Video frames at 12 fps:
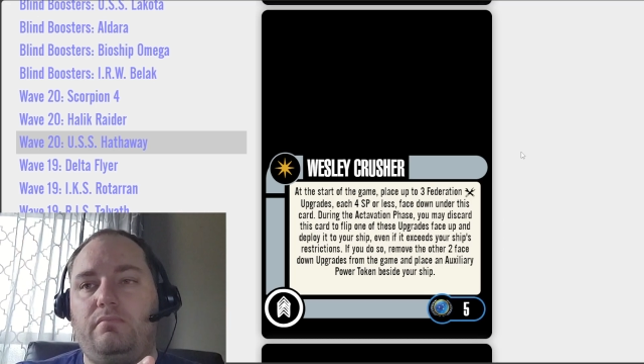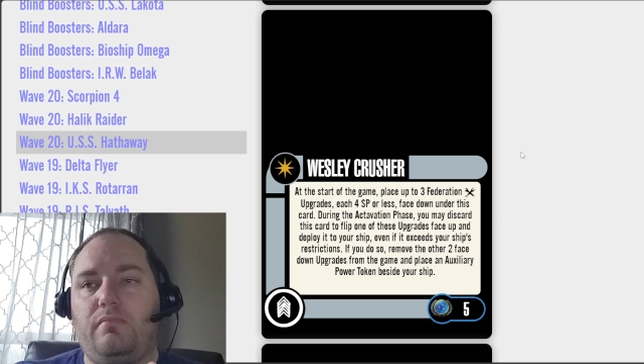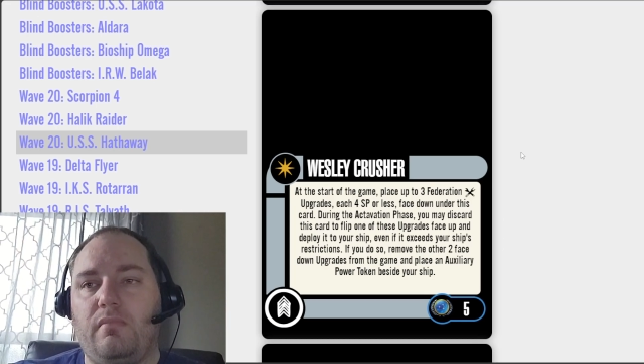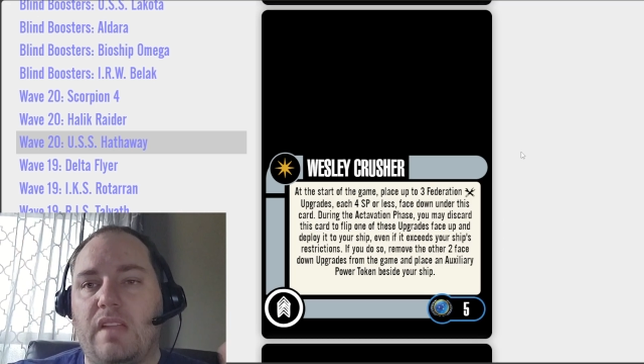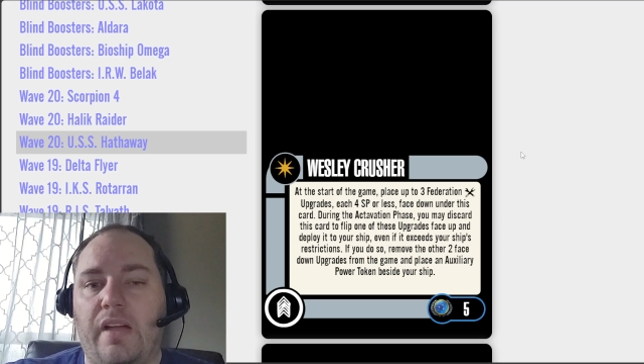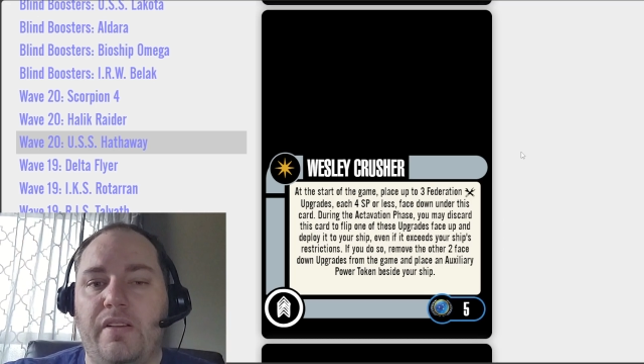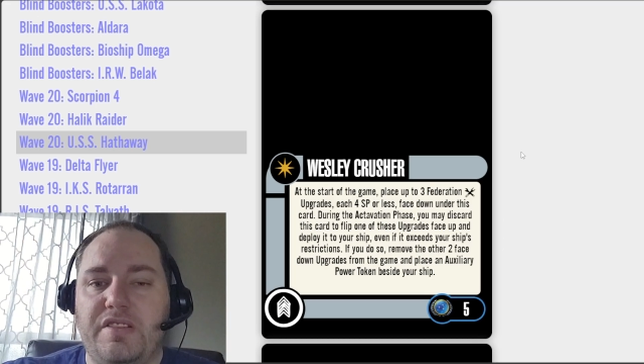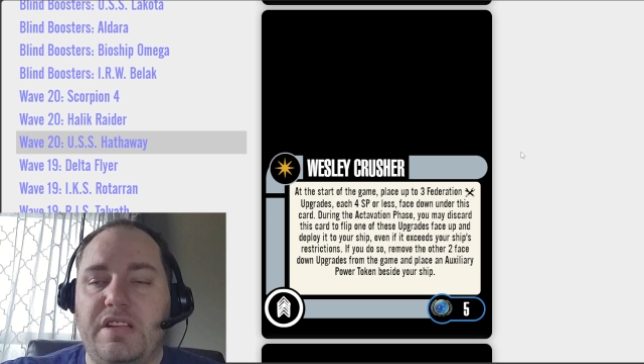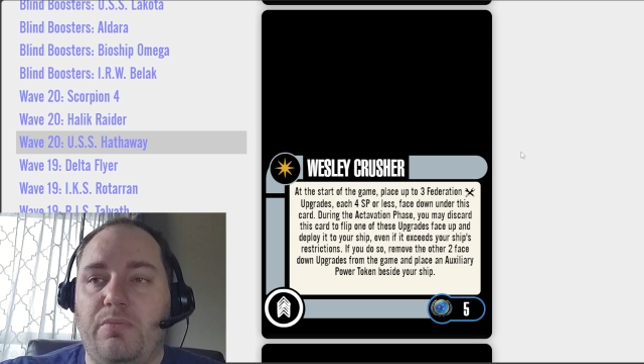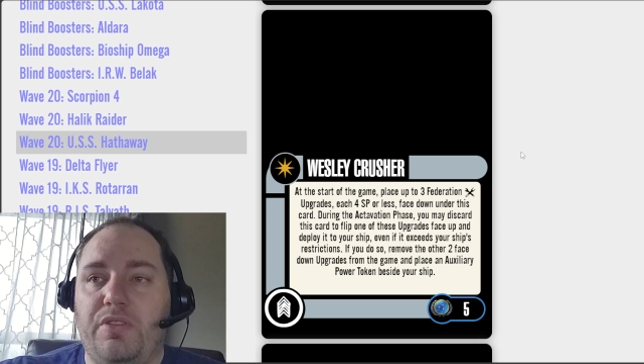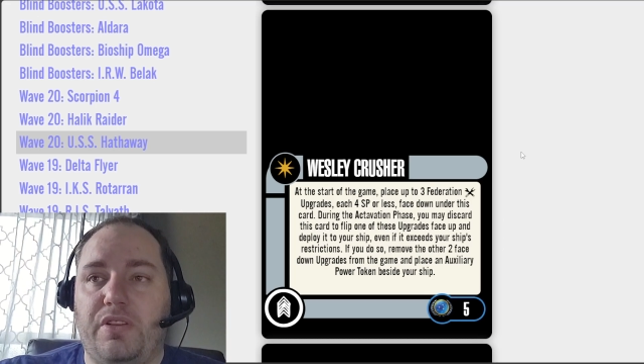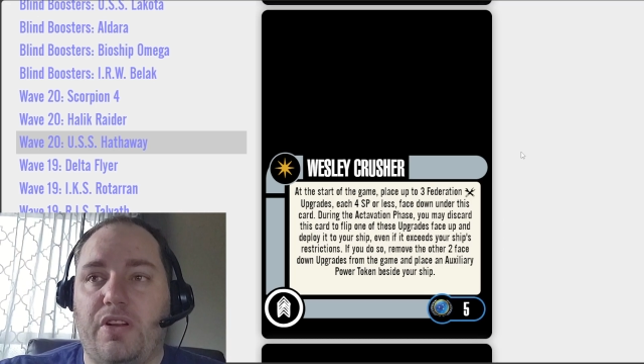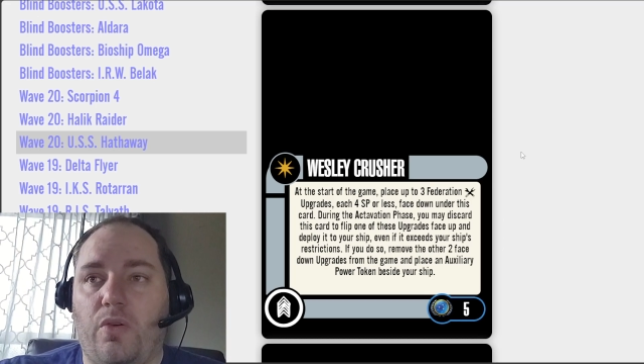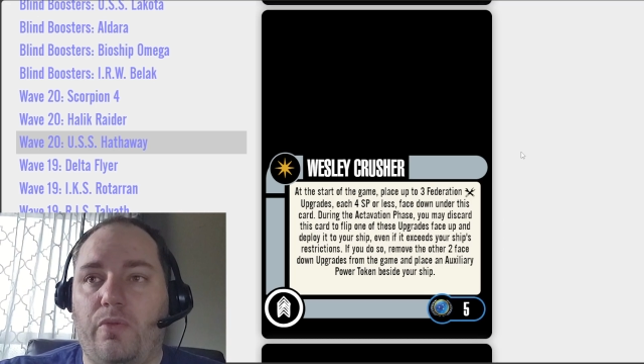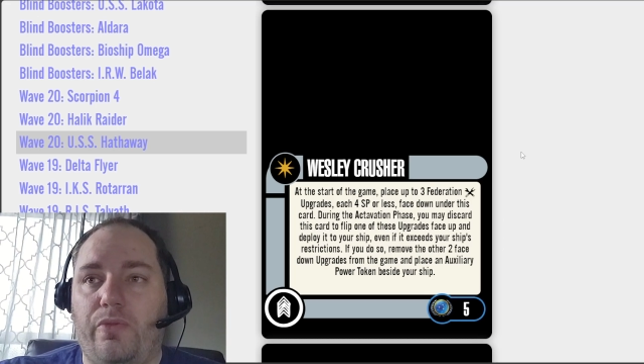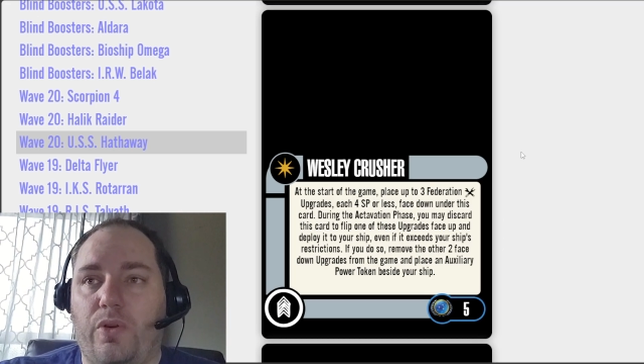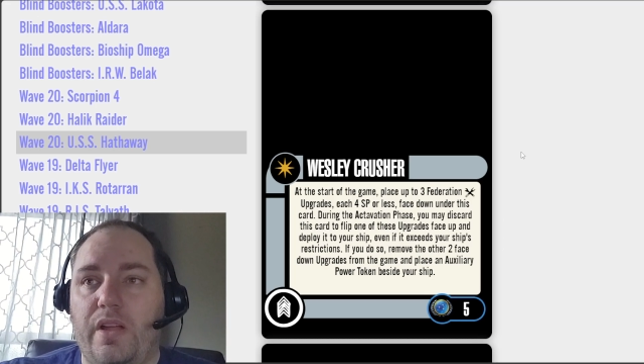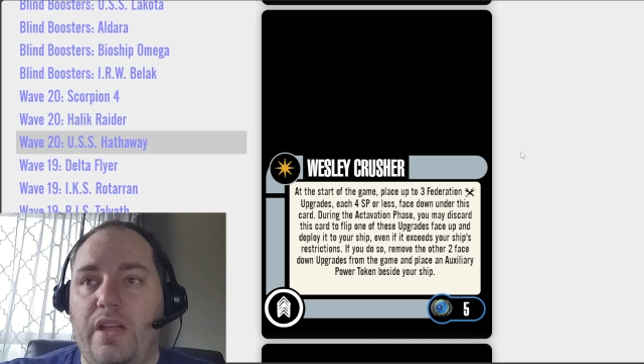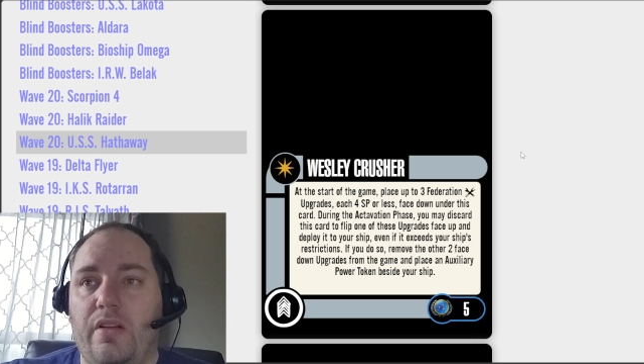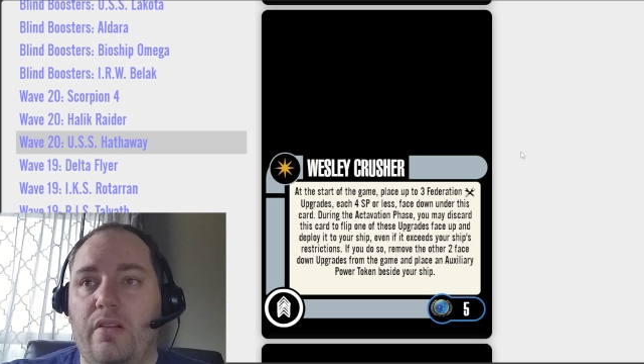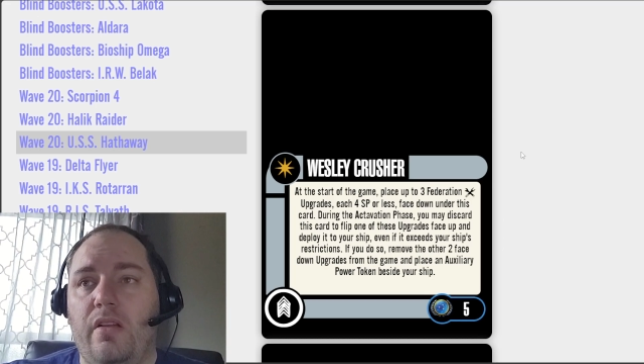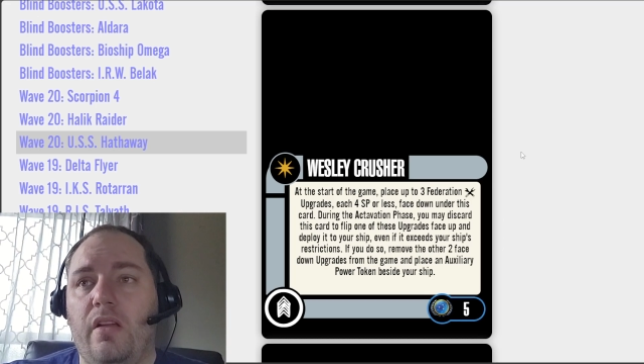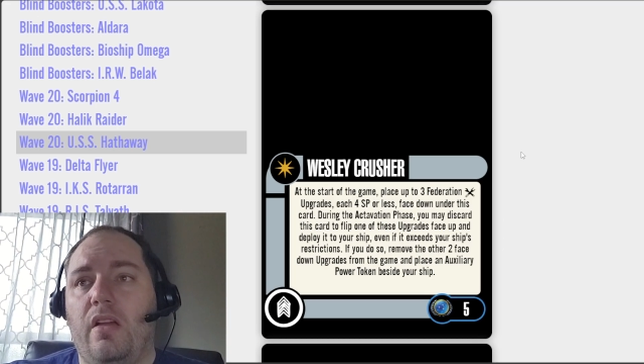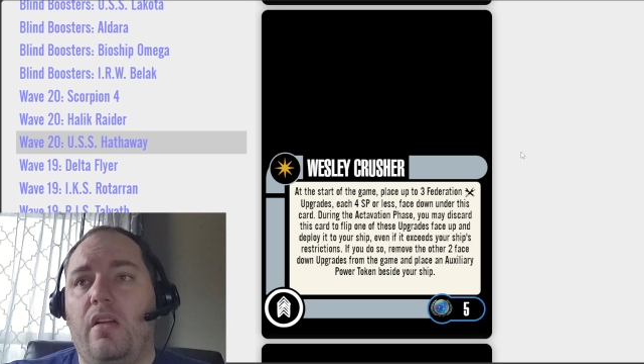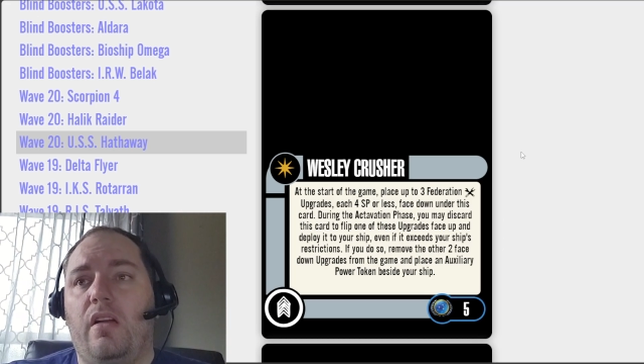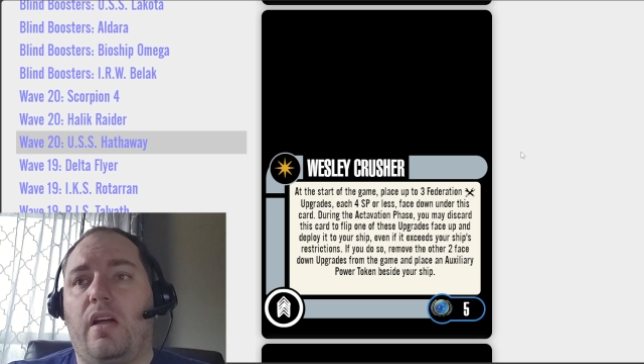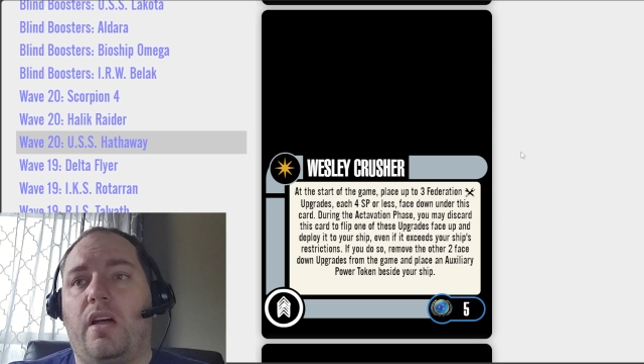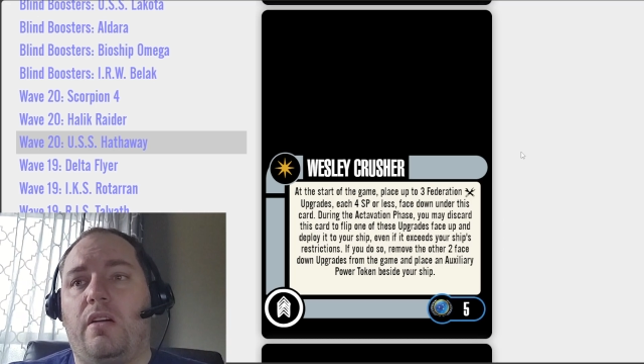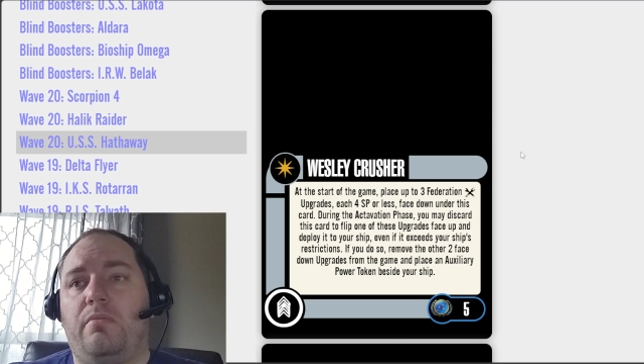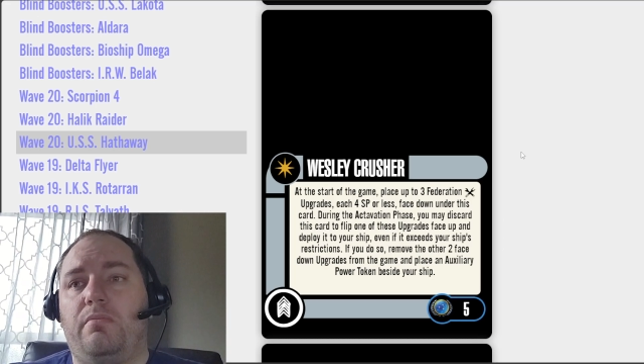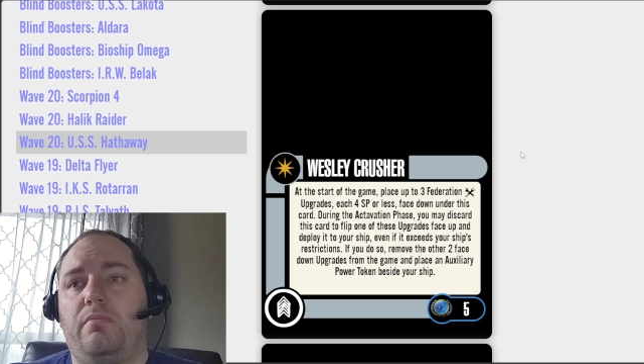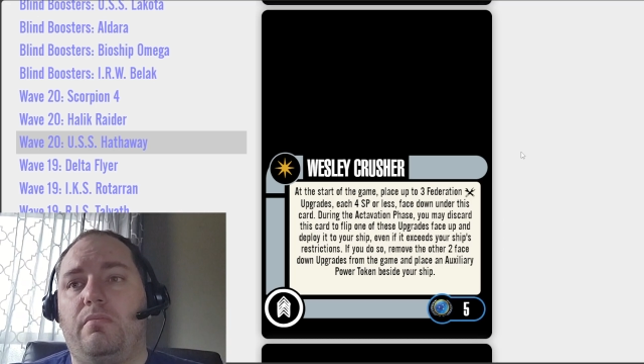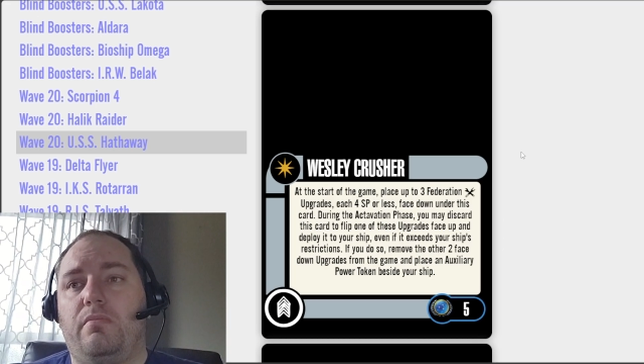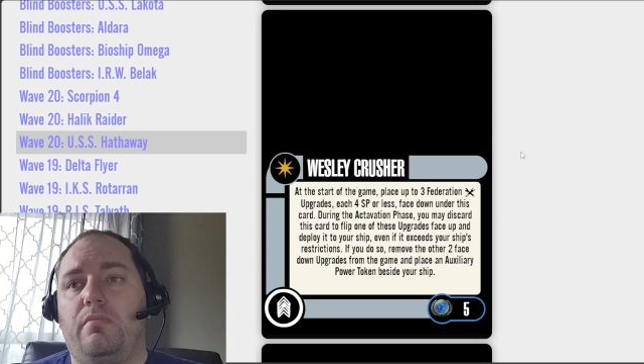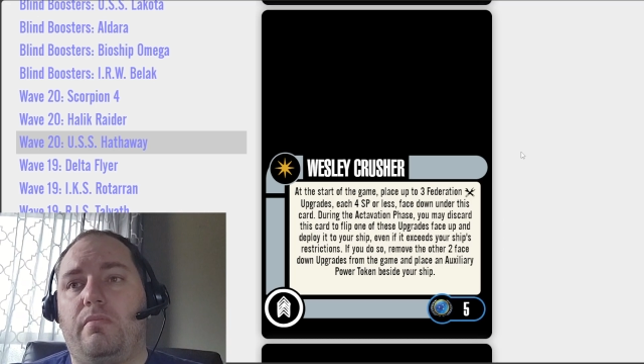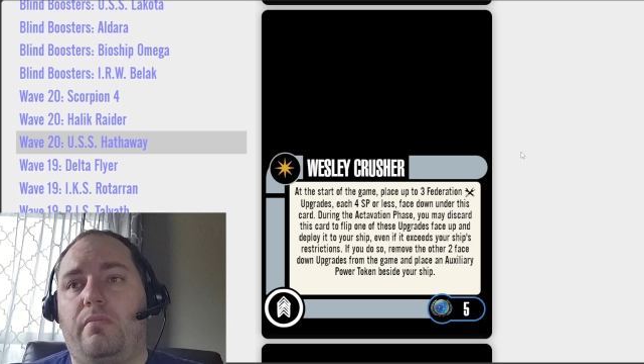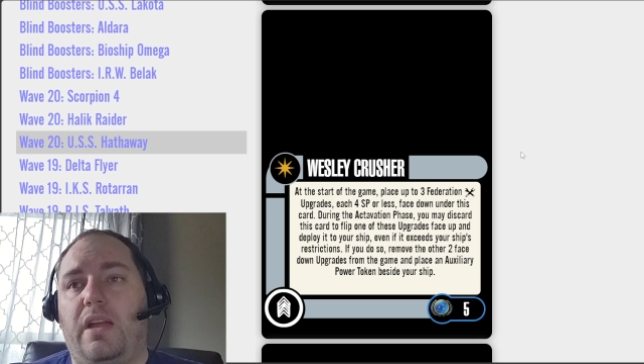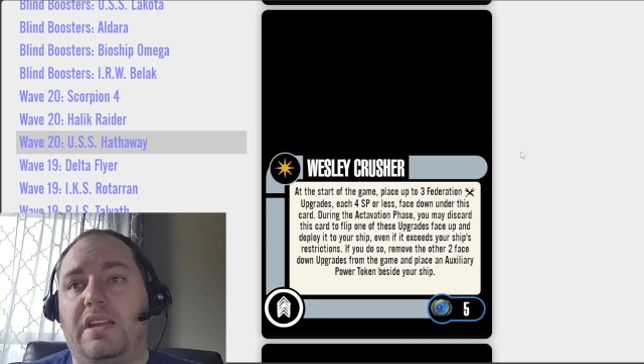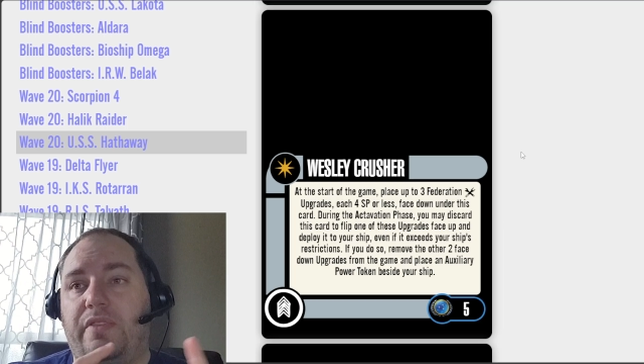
I understand what they're going for here. It's